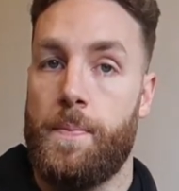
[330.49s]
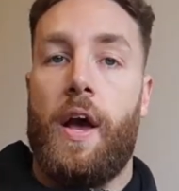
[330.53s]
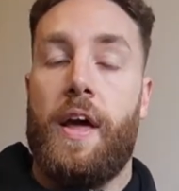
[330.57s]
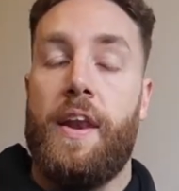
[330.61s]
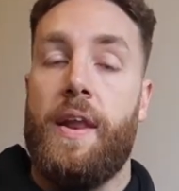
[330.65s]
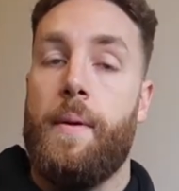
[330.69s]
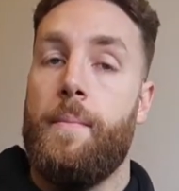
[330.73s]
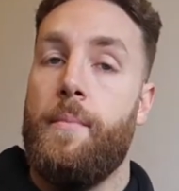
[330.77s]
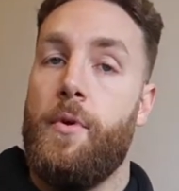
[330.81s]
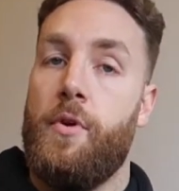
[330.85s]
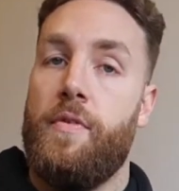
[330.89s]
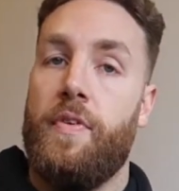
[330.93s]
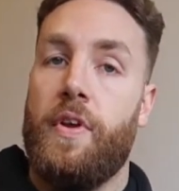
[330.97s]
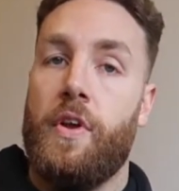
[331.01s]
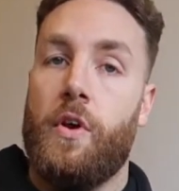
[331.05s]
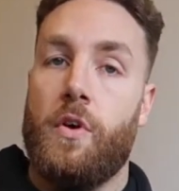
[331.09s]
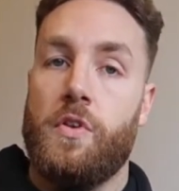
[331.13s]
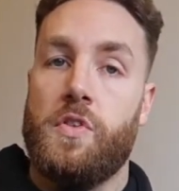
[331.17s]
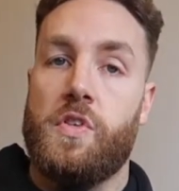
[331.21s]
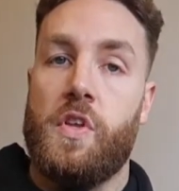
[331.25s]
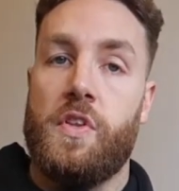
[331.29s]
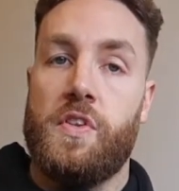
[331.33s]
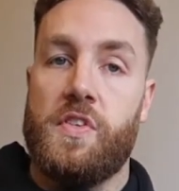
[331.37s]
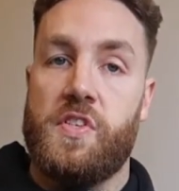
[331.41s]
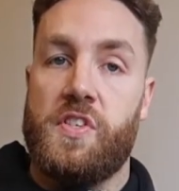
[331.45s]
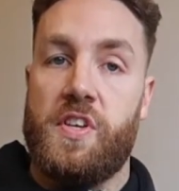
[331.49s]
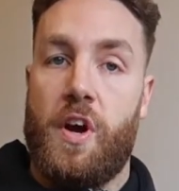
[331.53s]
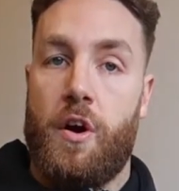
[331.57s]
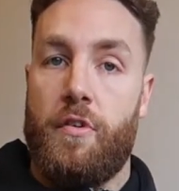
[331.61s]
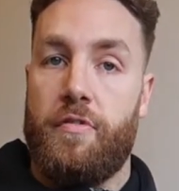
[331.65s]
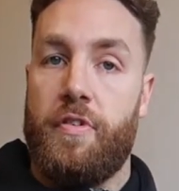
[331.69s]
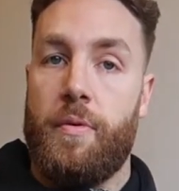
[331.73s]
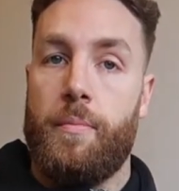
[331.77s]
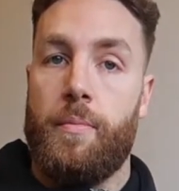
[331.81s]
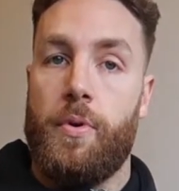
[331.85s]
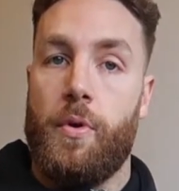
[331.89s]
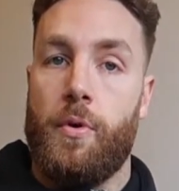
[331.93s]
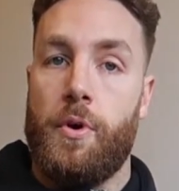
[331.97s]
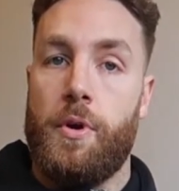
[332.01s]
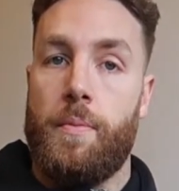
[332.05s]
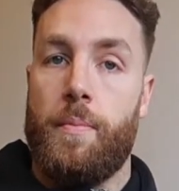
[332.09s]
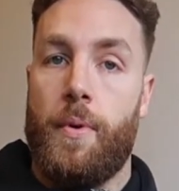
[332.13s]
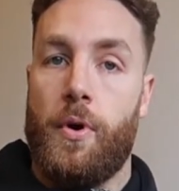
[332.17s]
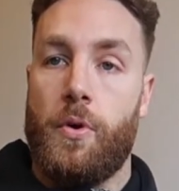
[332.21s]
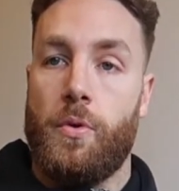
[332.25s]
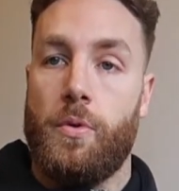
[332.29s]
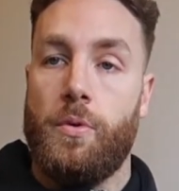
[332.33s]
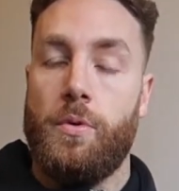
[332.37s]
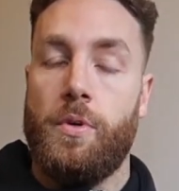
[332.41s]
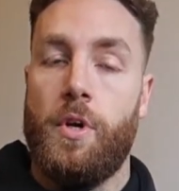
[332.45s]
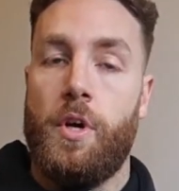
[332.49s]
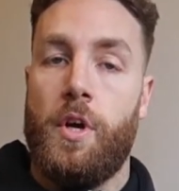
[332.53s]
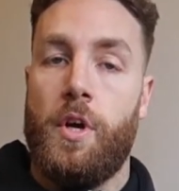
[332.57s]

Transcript: And then moving on to the self-employed model.